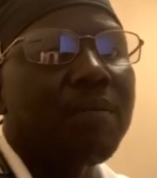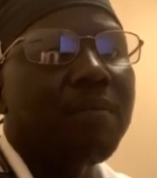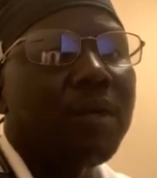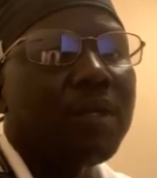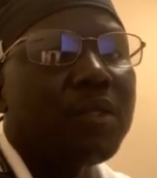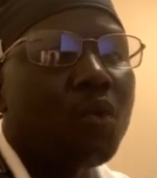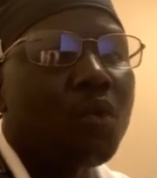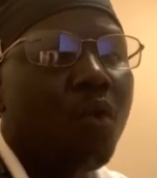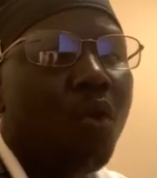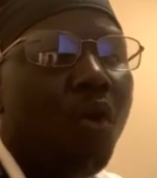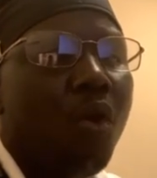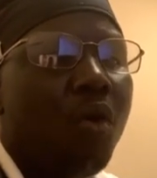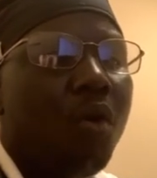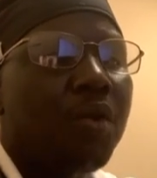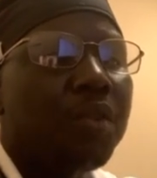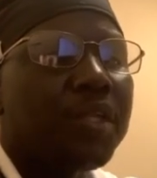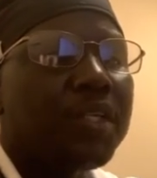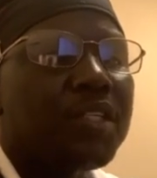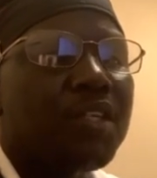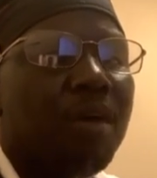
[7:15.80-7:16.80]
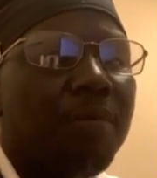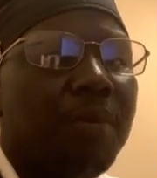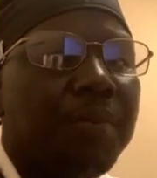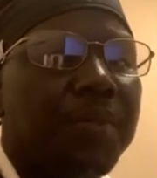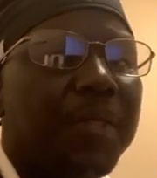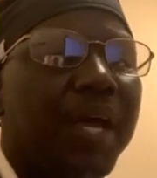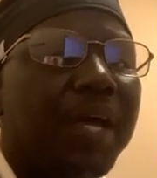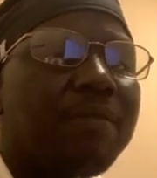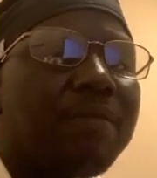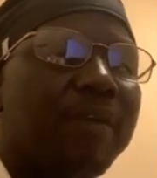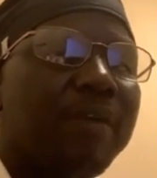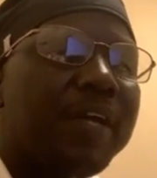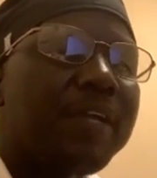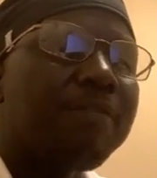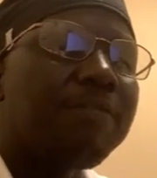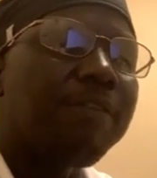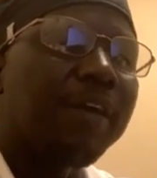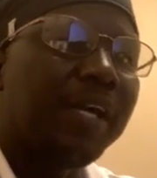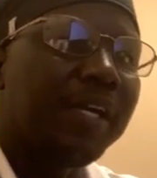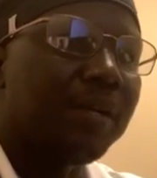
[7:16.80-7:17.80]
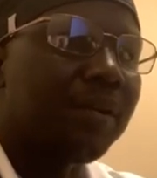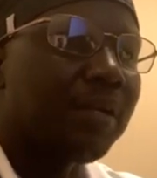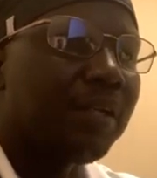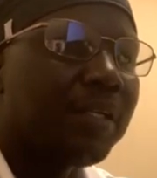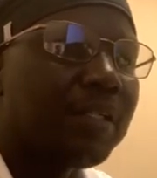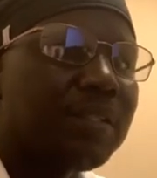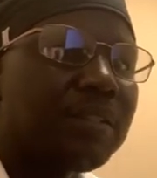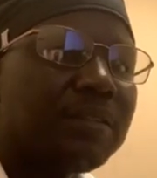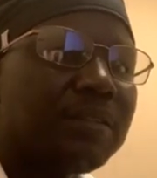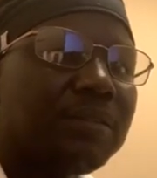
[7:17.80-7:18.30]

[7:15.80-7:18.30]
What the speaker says: but to walk on the top of that by fire lát